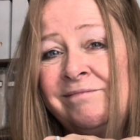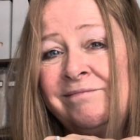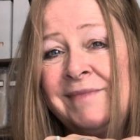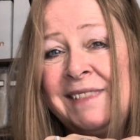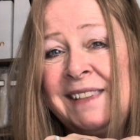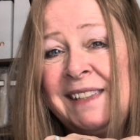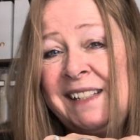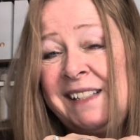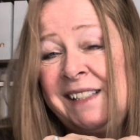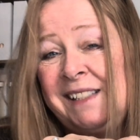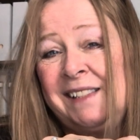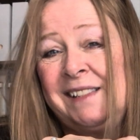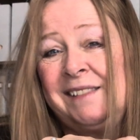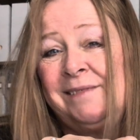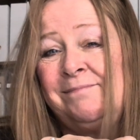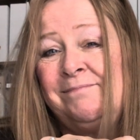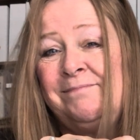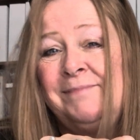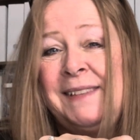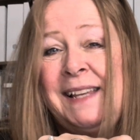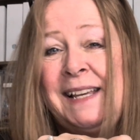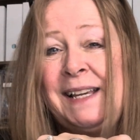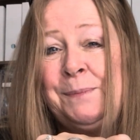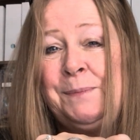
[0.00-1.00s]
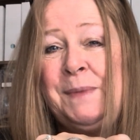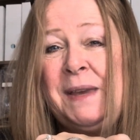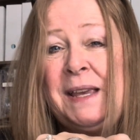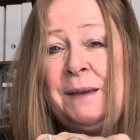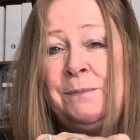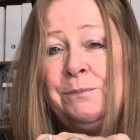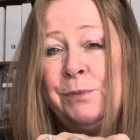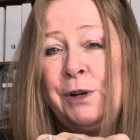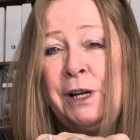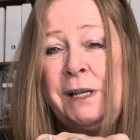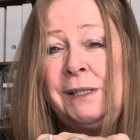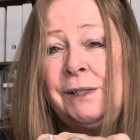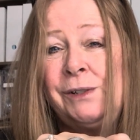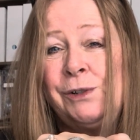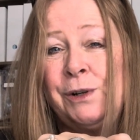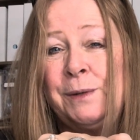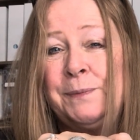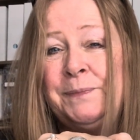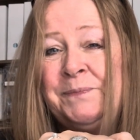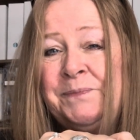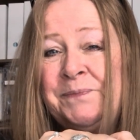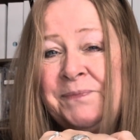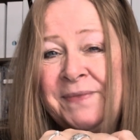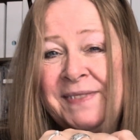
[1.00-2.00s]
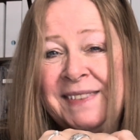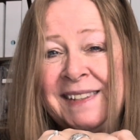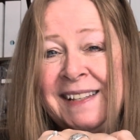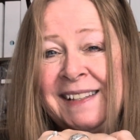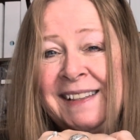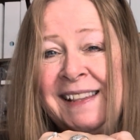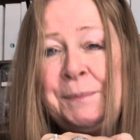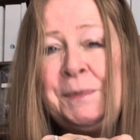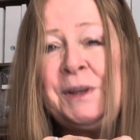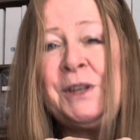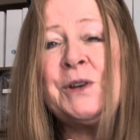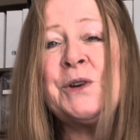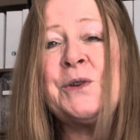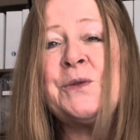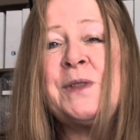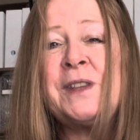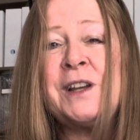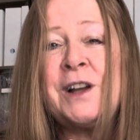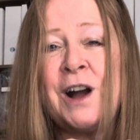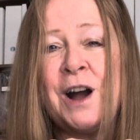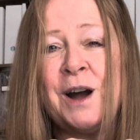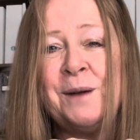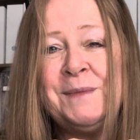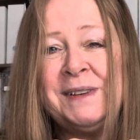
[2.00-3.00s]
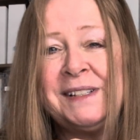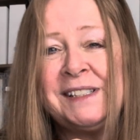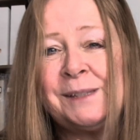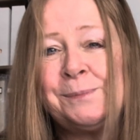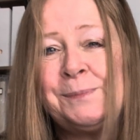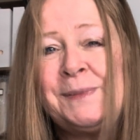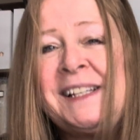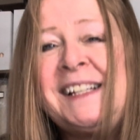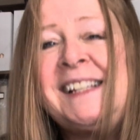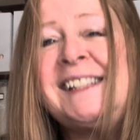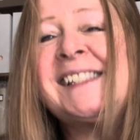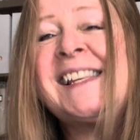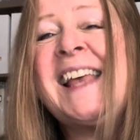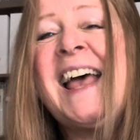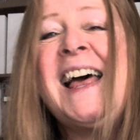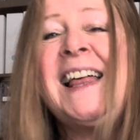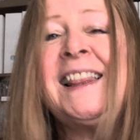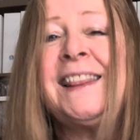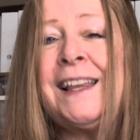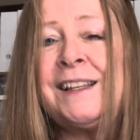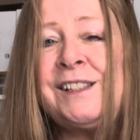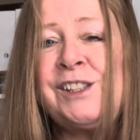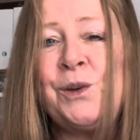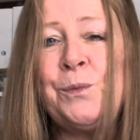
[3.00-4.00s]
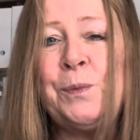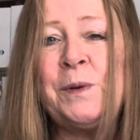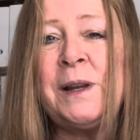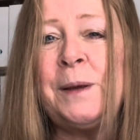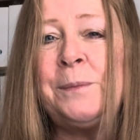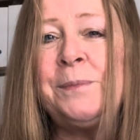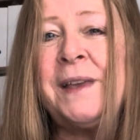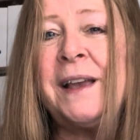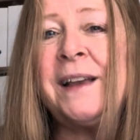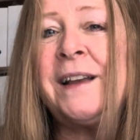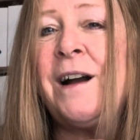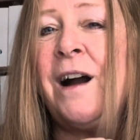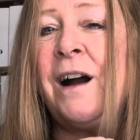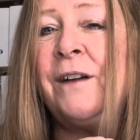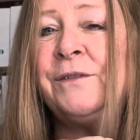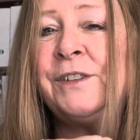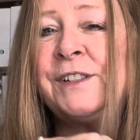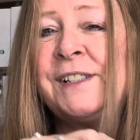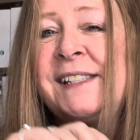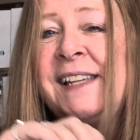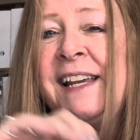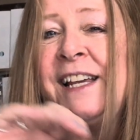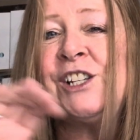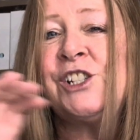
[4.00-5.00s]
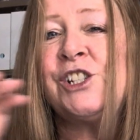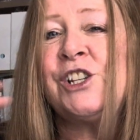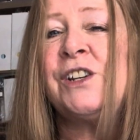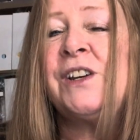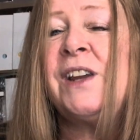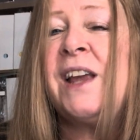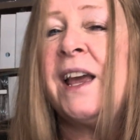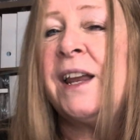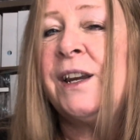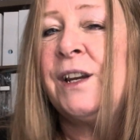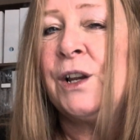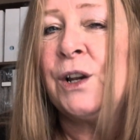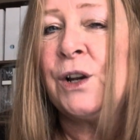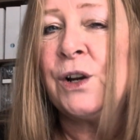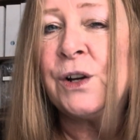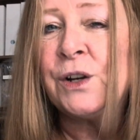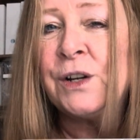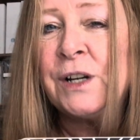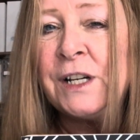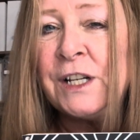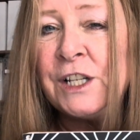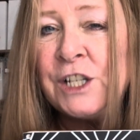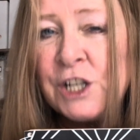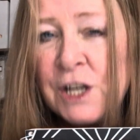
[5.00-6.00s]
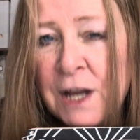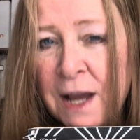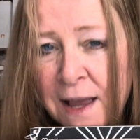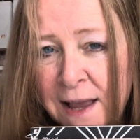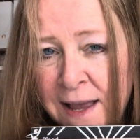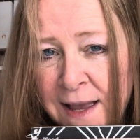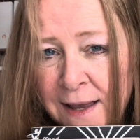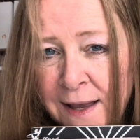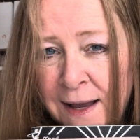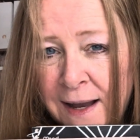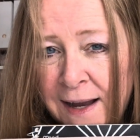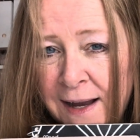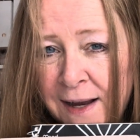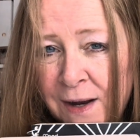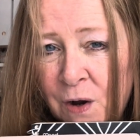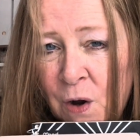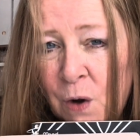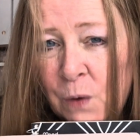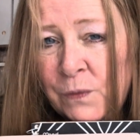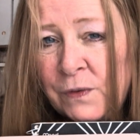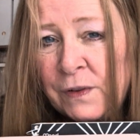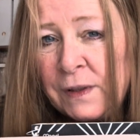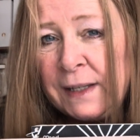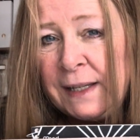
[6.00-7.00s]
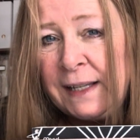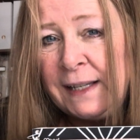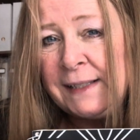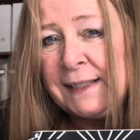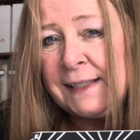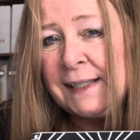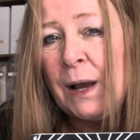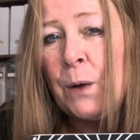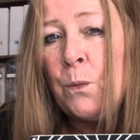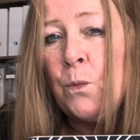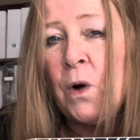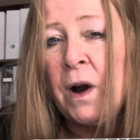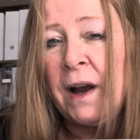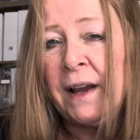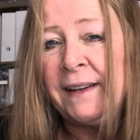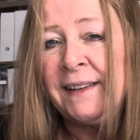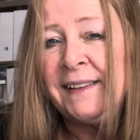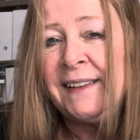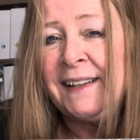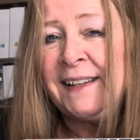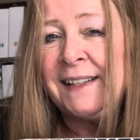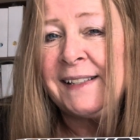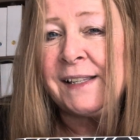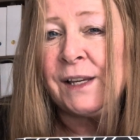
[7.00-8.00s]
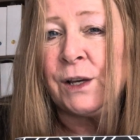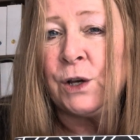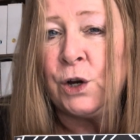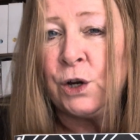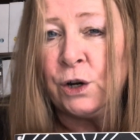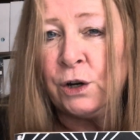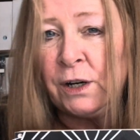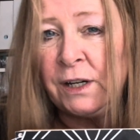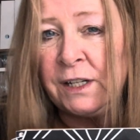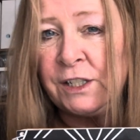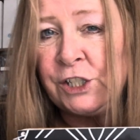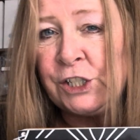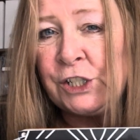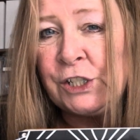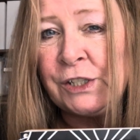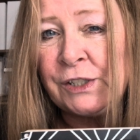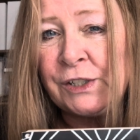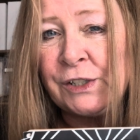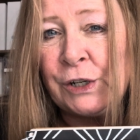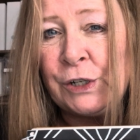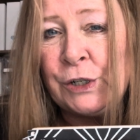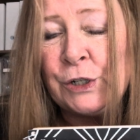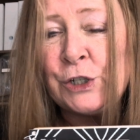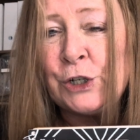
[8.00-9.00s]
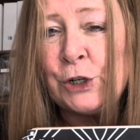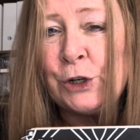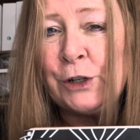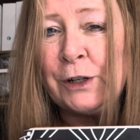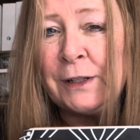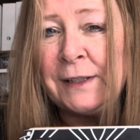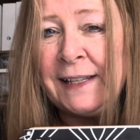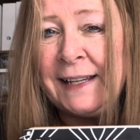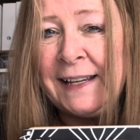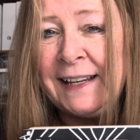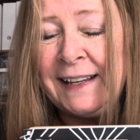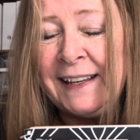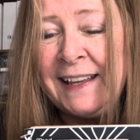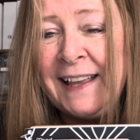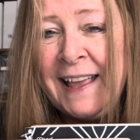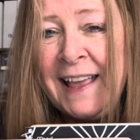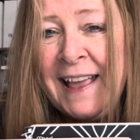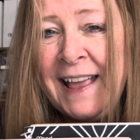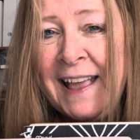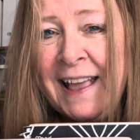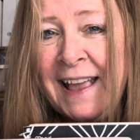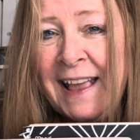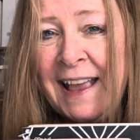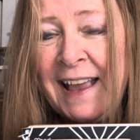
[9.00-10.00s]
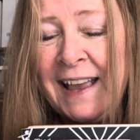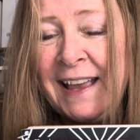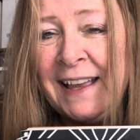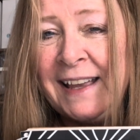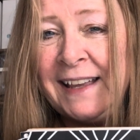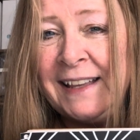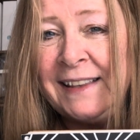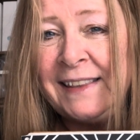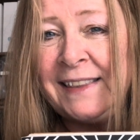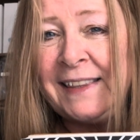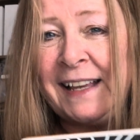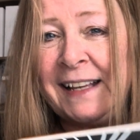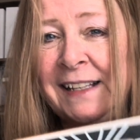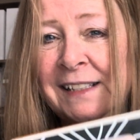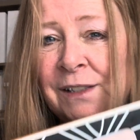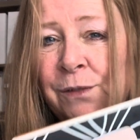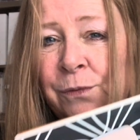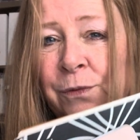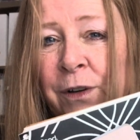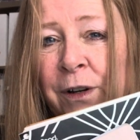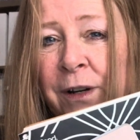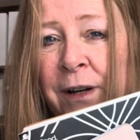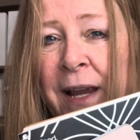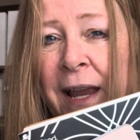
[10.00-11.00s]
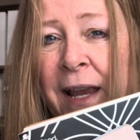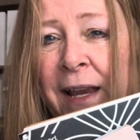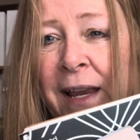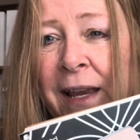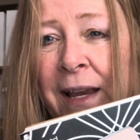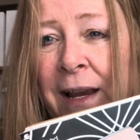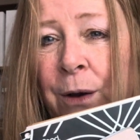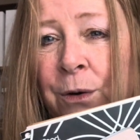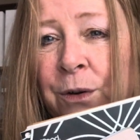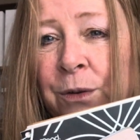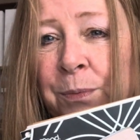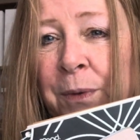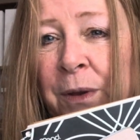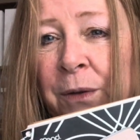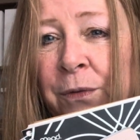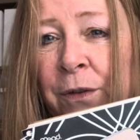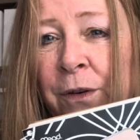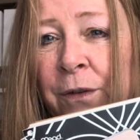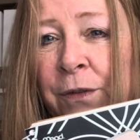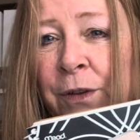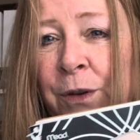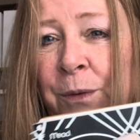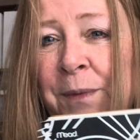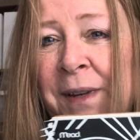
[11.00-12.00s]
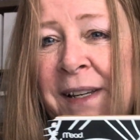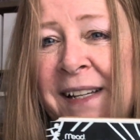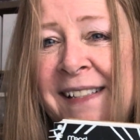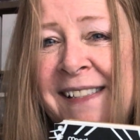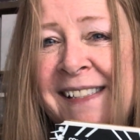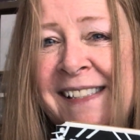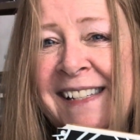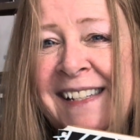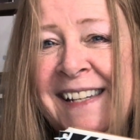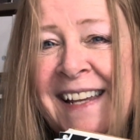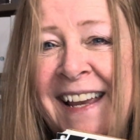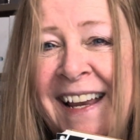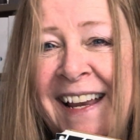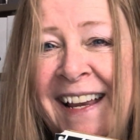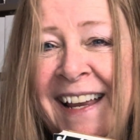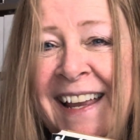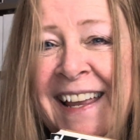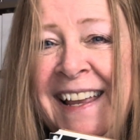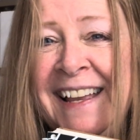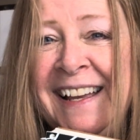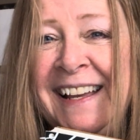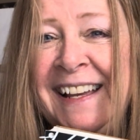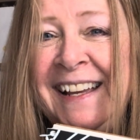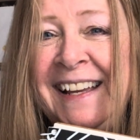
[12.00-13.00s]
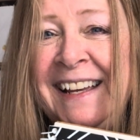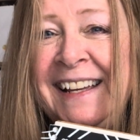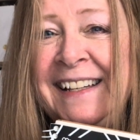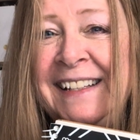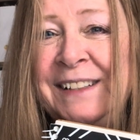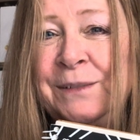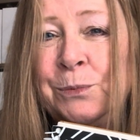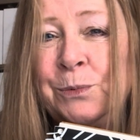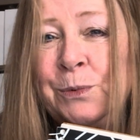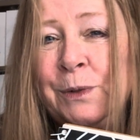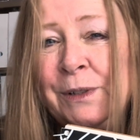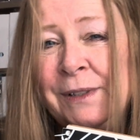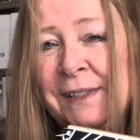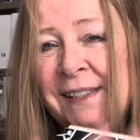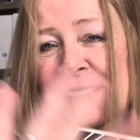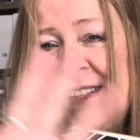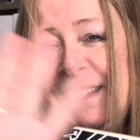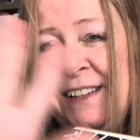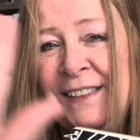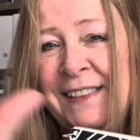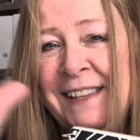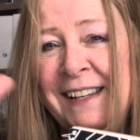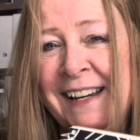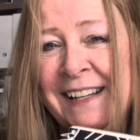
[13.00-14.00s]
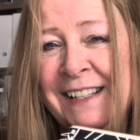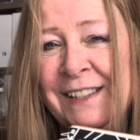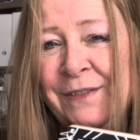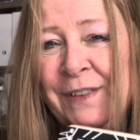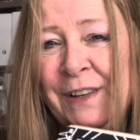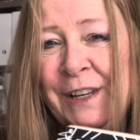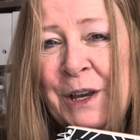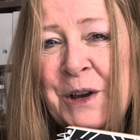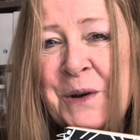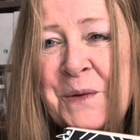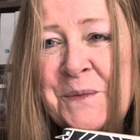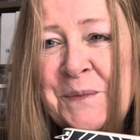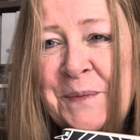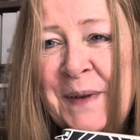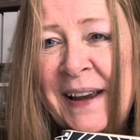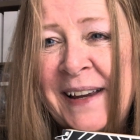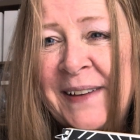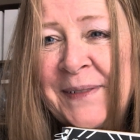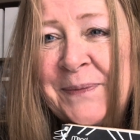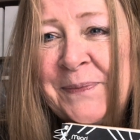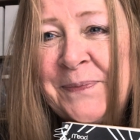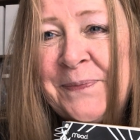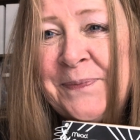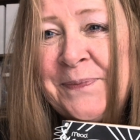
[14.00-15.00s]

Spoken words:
lists like me? Brainstorm. Let me know in the comments, please. Let's open up that conversation and encourage. Hopefully someone is encouraged to start journaling And thanks for hanging out with me for a few minutes today, and we'll see you in the next video. Bye.